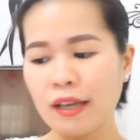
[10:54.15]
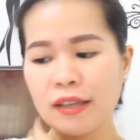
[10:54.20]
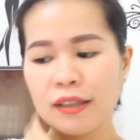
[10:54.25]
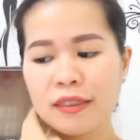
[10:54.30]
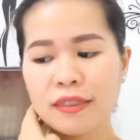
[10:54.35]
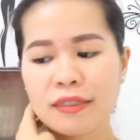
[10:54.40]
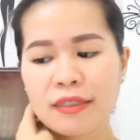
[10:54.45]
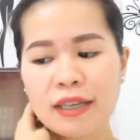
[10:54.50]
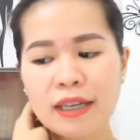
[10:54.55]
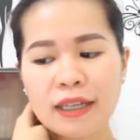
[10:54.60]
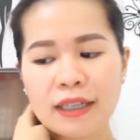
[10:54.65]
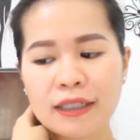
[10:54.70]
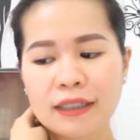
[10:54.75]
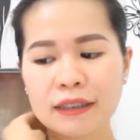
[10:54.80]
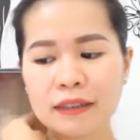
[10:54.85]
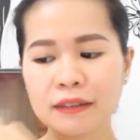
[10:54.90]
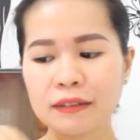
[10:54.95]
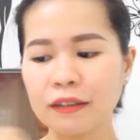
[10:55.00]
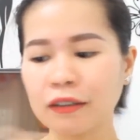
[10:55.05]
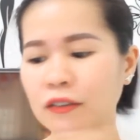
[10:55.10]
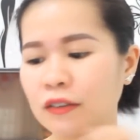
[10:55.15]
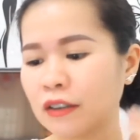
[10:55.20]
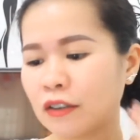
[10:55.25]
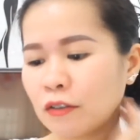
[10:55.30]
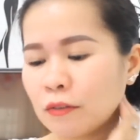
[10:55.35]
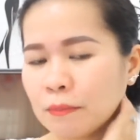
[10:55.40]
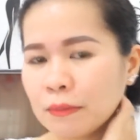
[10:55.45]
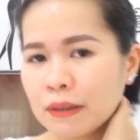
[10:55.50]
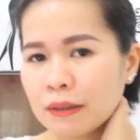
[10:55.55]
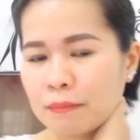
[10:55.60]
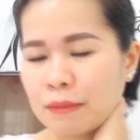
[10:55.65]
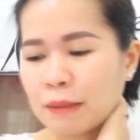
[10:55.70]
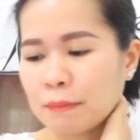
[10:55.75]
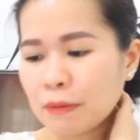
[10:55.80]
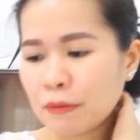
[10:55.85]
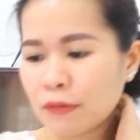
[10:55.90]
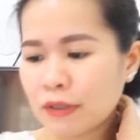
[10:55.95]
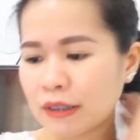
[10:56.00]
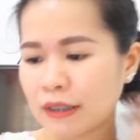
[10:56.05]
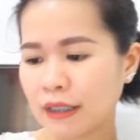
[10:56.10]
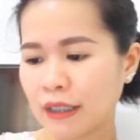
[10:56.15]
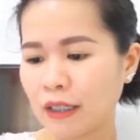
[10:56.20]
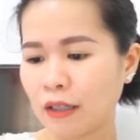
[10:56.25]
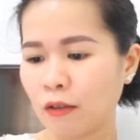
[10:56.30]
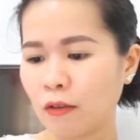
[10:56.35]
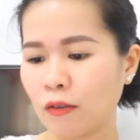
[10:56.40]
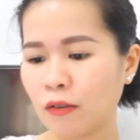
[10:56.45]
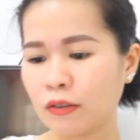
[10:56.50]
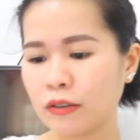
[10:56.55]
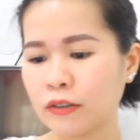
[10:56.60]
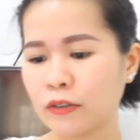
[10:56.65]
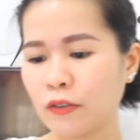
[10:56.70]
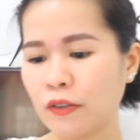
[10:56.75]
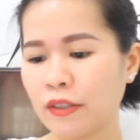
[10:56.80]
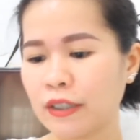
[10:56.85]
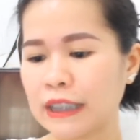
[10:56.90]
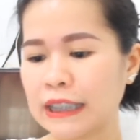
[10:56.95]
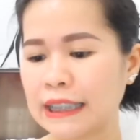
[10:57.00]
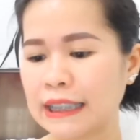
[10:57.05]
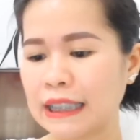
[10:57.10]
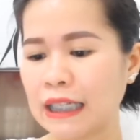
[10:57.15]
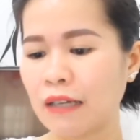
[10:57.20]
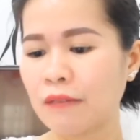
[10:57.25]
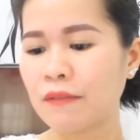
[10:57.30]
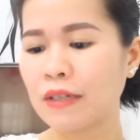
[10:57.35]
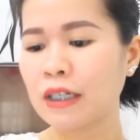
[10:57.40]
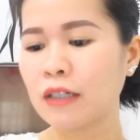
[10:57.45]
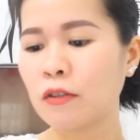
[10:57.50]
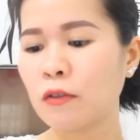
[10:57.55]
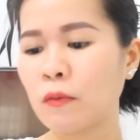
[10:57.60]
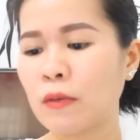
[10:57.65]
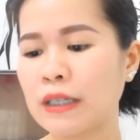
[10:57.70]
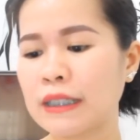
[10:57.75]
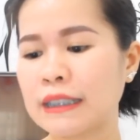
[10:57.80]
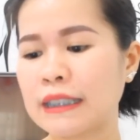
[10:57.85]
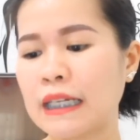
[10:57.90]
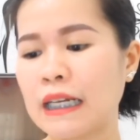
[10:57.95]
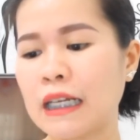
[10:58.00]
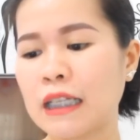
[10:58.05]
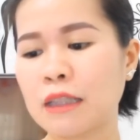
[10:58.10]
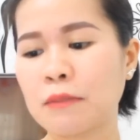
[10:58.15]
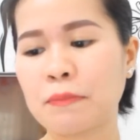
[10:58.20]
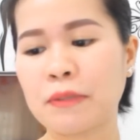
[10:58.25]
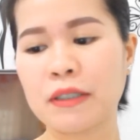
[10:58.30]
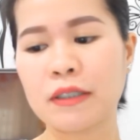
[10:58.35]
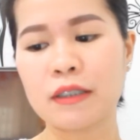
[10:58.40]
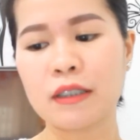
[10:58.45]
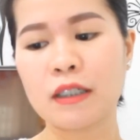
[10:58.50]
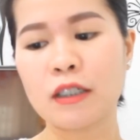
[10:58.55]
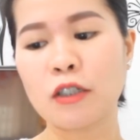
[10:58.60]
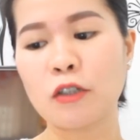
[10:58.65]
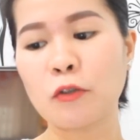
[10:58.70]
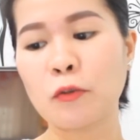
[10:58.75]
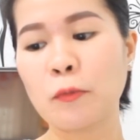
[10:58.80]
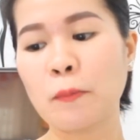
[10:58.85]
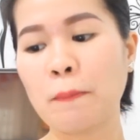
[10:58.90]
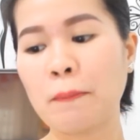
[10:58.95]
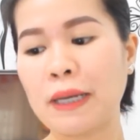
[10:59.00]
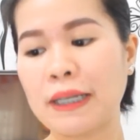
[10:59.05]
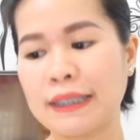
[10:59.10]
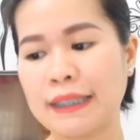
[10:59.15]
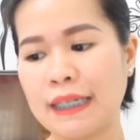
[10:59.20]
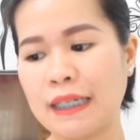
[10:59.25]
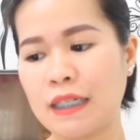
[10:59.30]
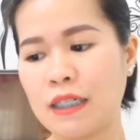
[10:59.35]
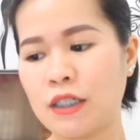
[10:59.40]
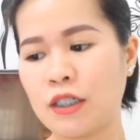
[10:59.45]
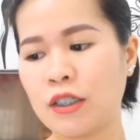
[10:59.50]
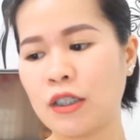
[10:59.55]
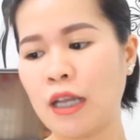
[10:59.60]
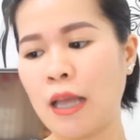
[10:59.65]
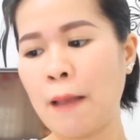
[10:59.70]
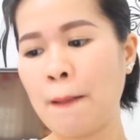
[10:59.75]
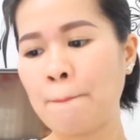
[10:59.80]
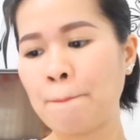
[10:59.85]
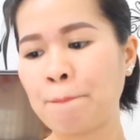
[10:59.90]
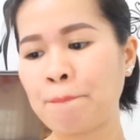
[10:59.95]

And then, ayun nga, pinagpapawisan ako. So 37, who was the last person you message?